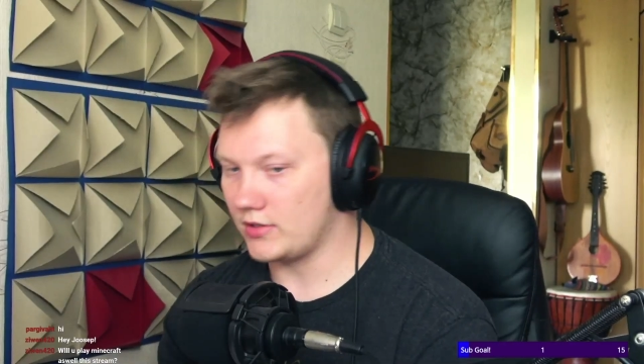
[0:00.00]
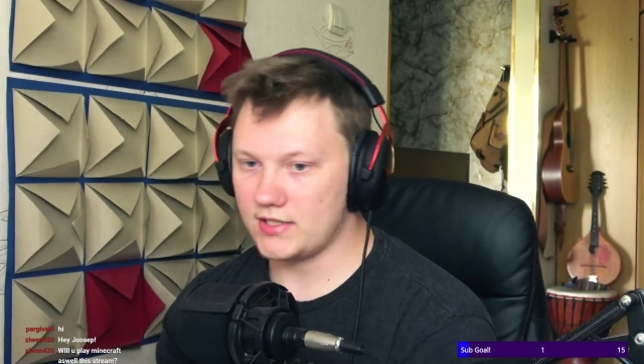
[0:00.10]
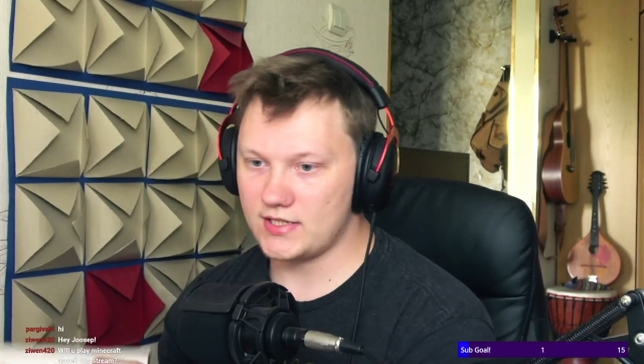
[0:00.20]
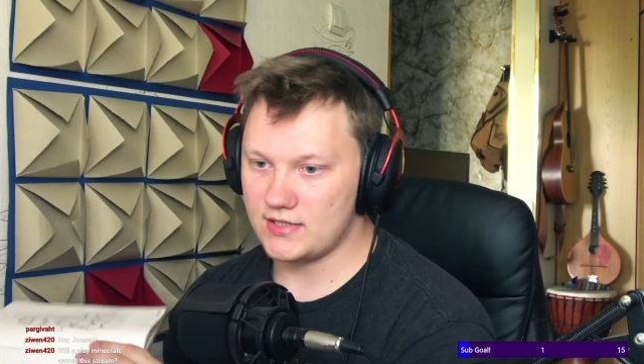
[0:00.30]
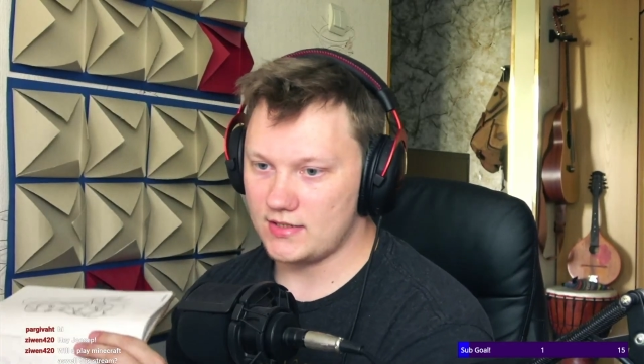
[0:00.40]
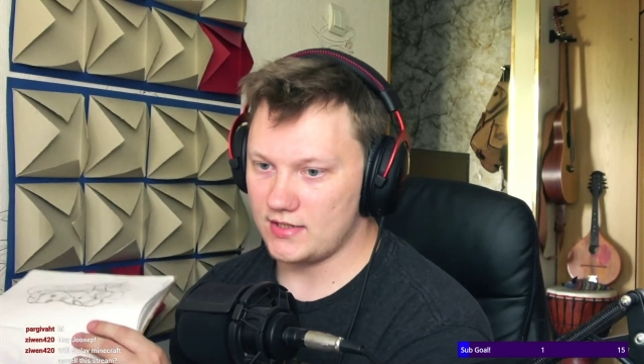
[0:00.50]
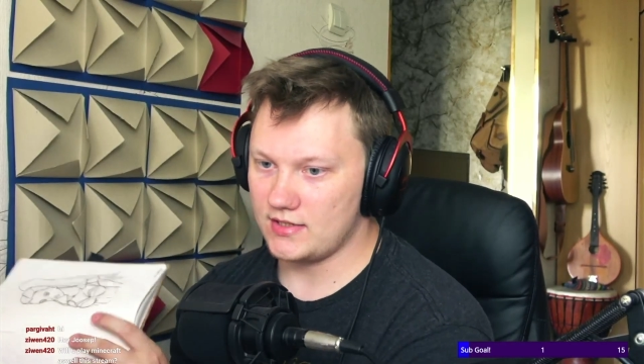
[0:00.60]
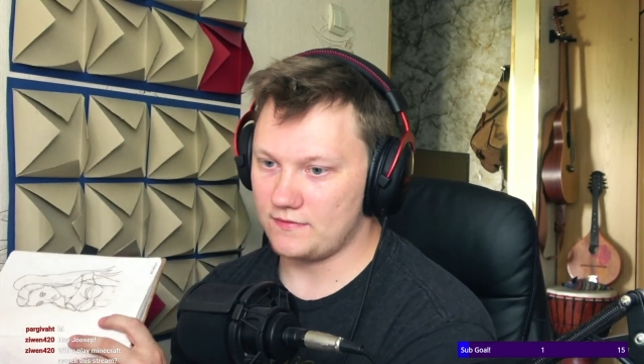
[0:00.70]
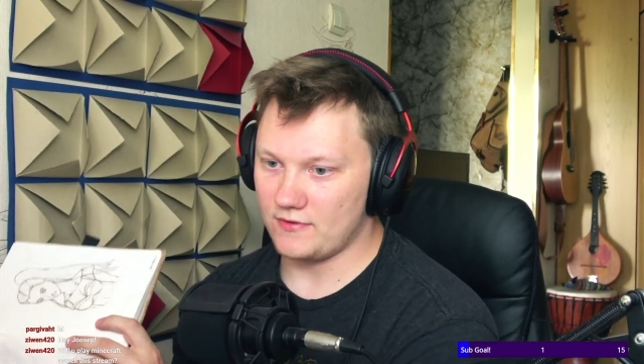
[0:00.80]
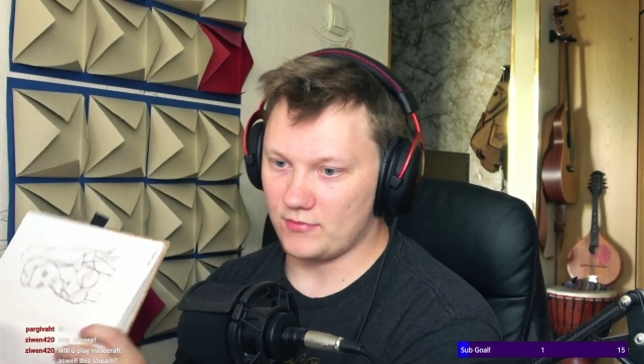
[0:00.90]
this
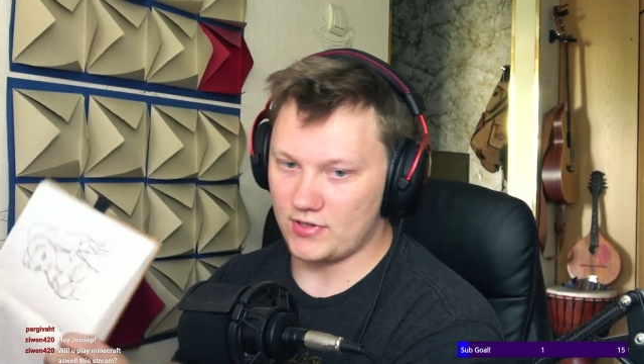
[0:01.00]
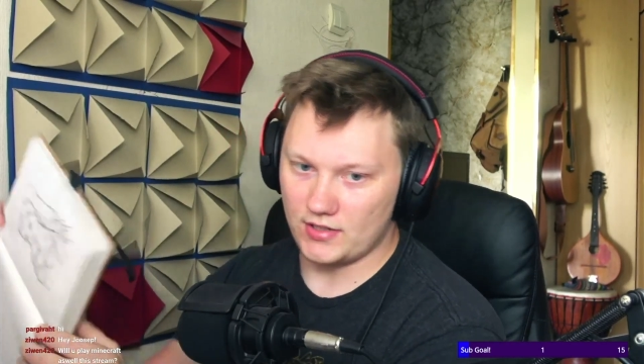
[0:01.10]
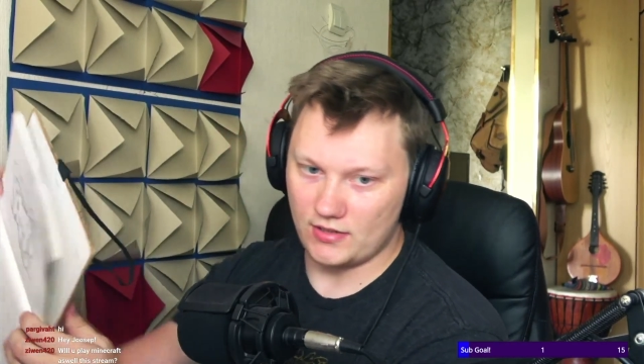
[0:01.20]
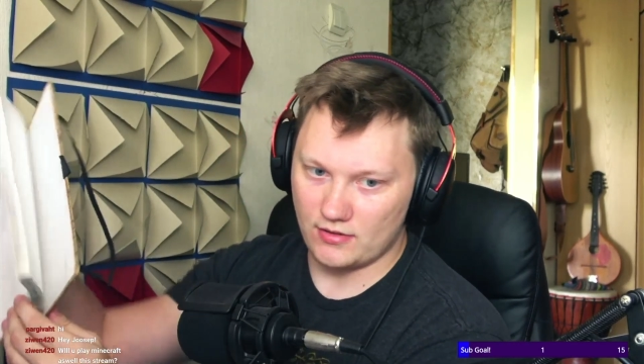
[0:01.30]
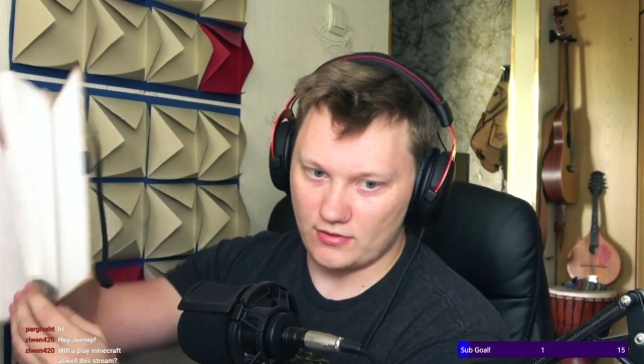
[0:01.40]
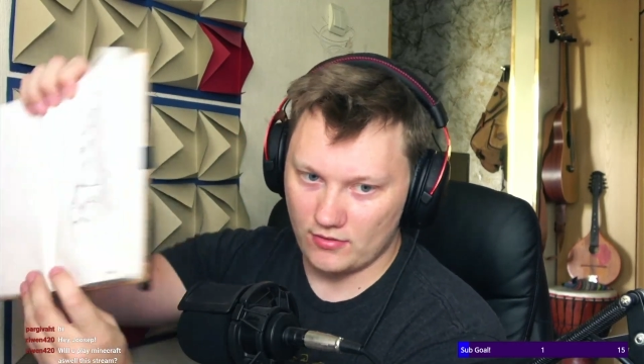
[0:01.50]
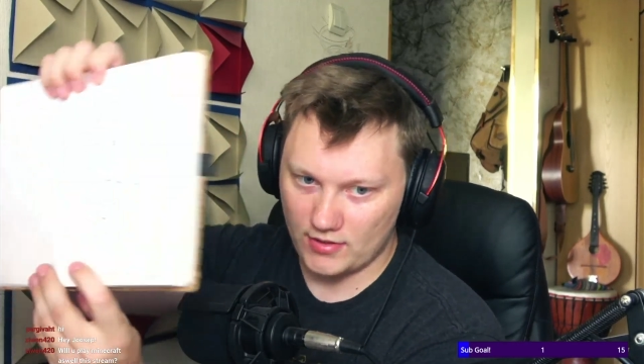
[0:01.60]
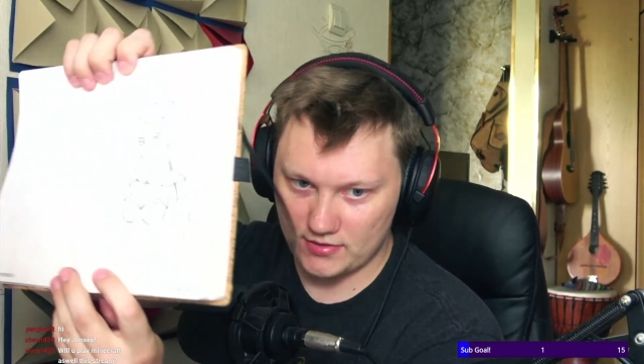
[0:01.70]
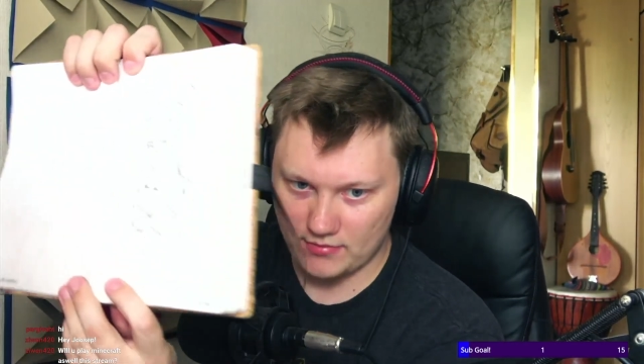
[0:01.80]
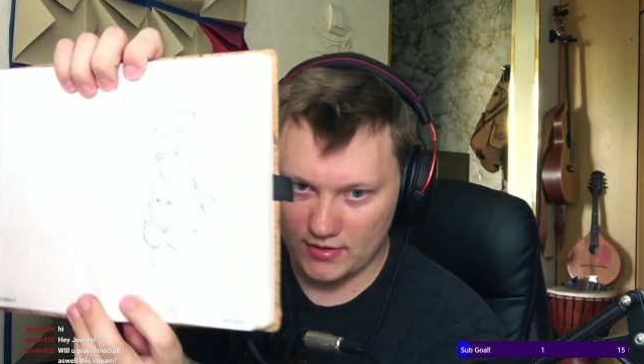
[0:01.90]
is from Critical
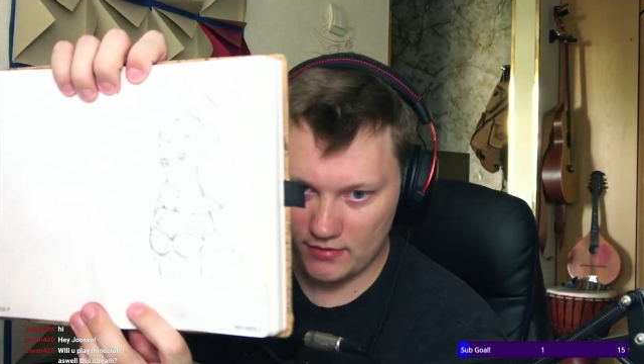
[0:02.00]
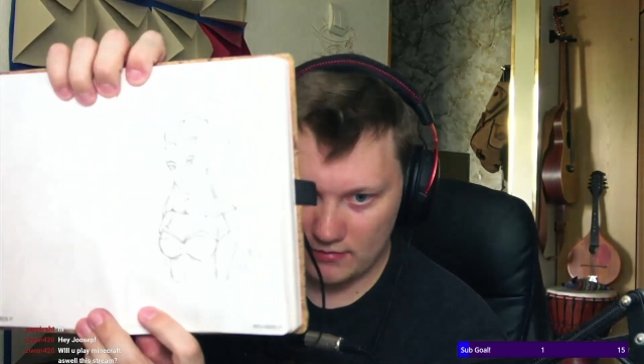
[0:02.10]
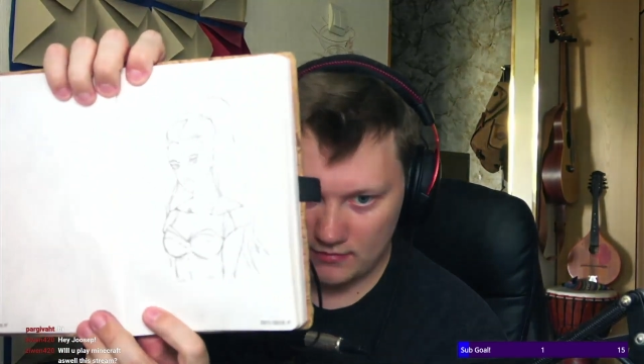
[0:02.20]
Role as well.